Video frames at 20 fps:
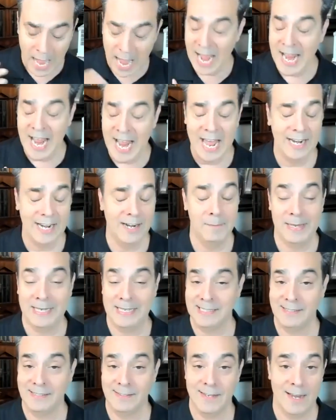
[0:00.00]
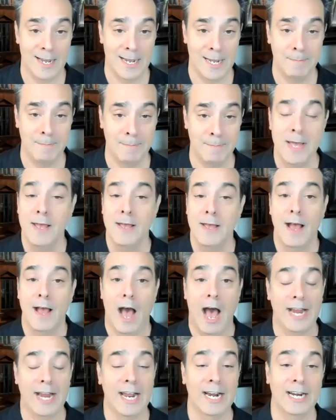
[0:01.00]
I had an amazing time.
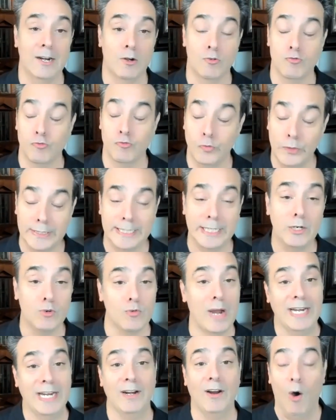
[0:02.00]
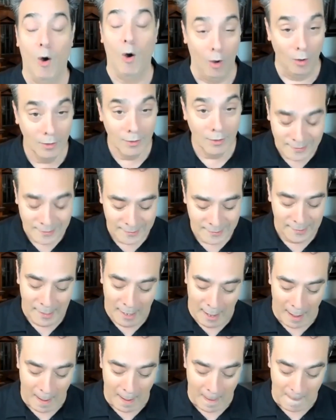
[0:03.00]
I got a really great haul.
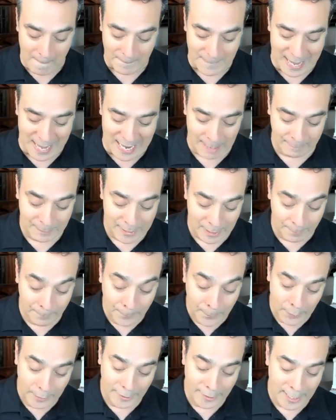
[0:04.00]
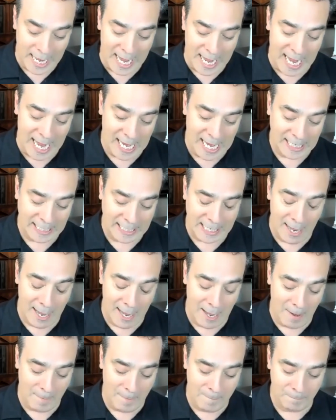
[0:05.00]
Um, and I'm gonna put a
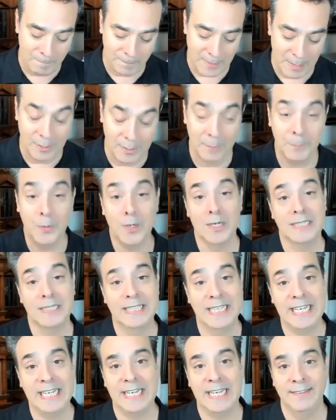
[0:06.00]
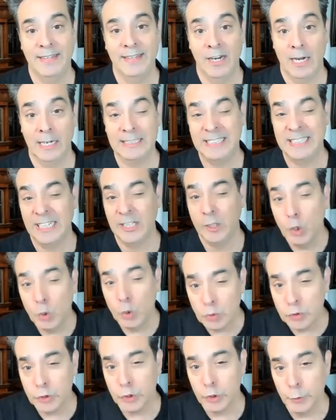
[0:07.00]
am uh, gonna put a link in there. I did a
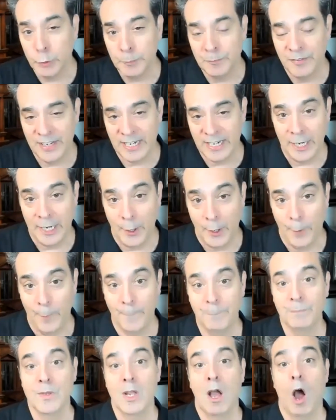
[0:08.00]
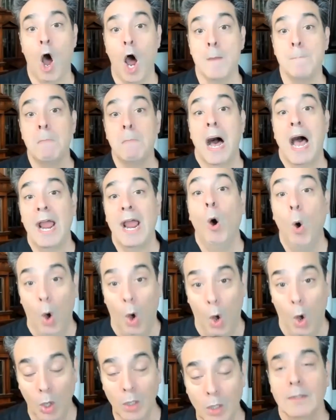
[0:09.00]
YouTube video on my
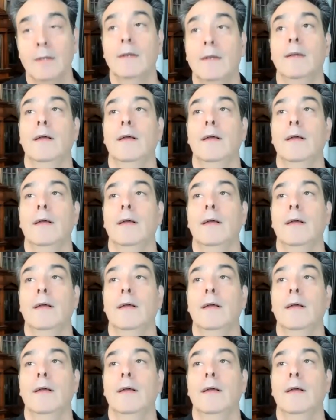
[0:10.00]
haul.